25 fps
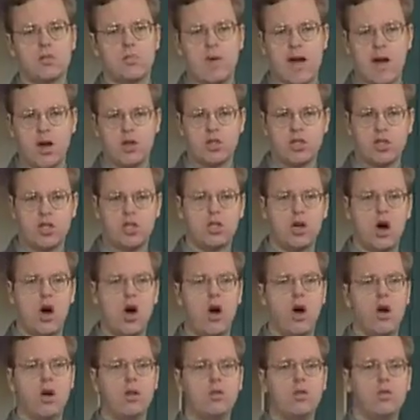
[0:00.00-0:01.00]
Mao
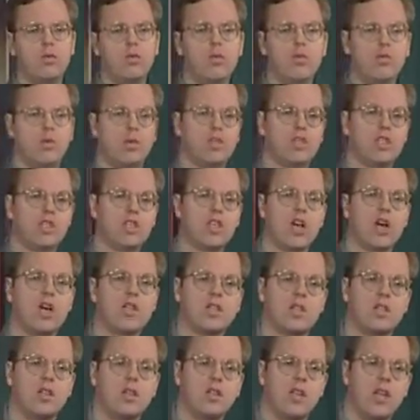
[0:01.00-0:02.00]
Zedong, whom we'll
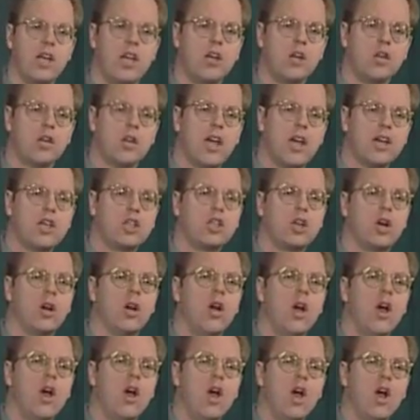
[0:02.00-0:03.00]
discuss in a later
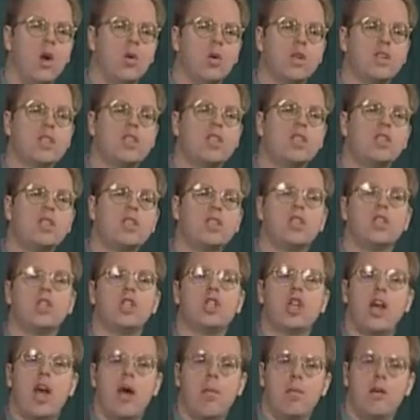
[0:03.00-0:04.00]
lecture, resisted the
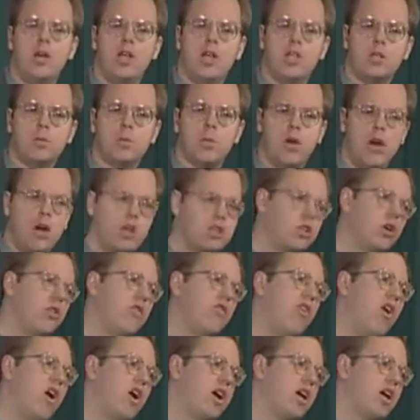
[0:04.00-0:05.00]
Japanese but also
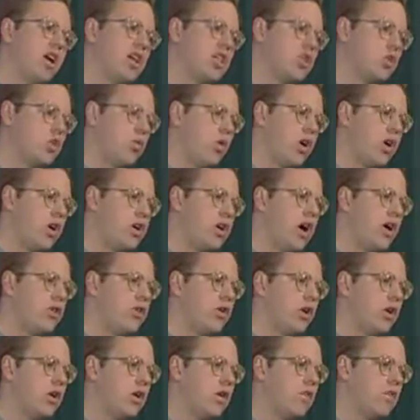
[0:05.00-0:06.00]
fought against one
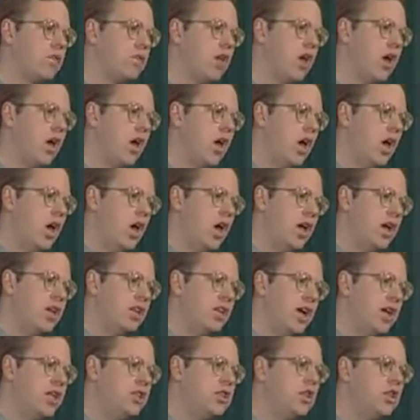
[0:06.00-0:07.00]
another. In
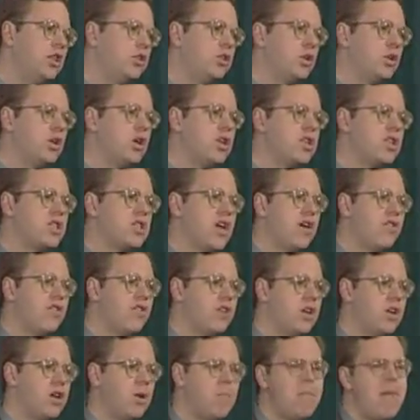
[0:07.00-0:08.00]

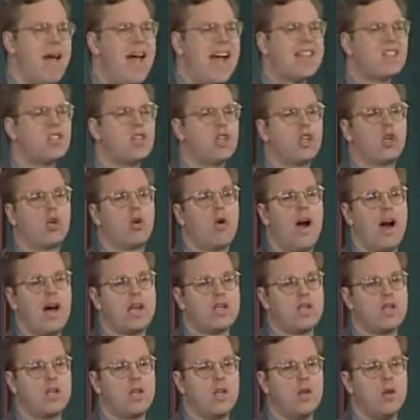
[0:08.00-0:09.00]
1937, in a mass
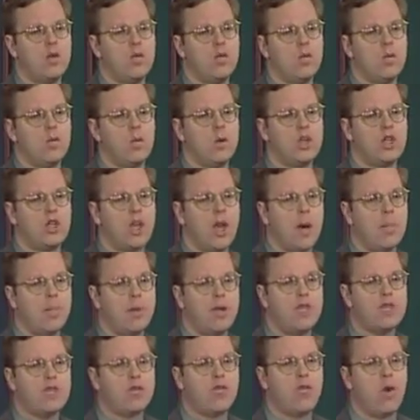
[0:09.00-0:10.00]
atrocity, when
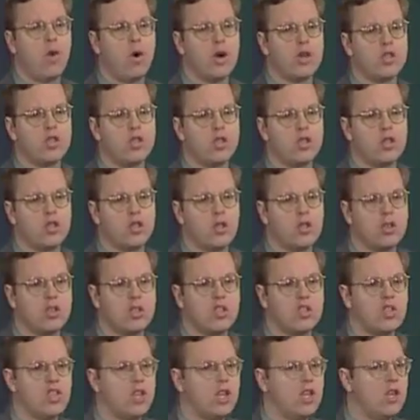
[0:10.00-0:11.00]
Japanese forces took
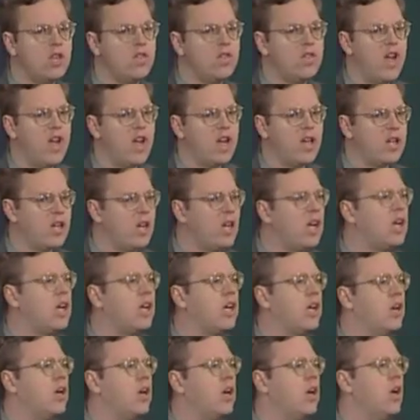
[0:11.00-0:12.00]
the city of
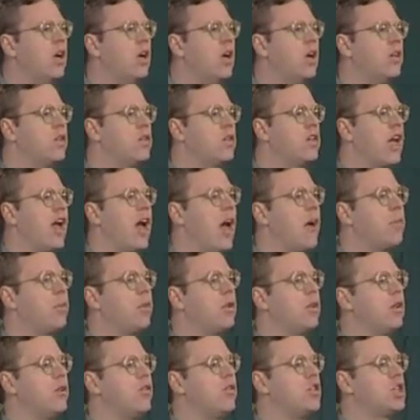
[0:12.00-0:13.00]
Nanking, the
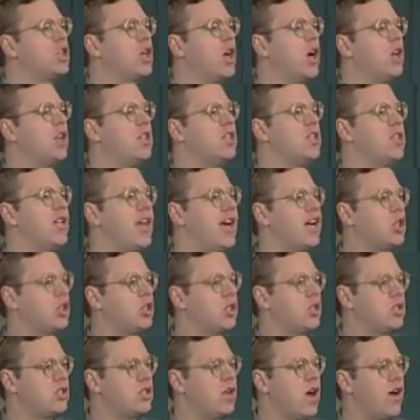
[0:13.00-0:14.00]
capital of the Chinese
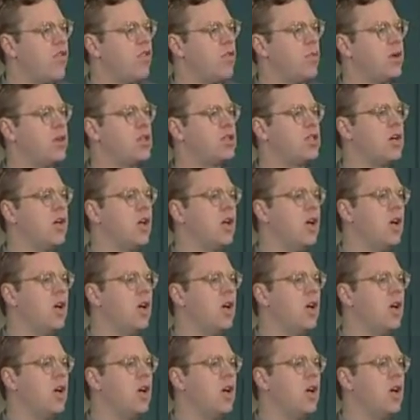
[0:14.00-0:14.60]
nationalist government,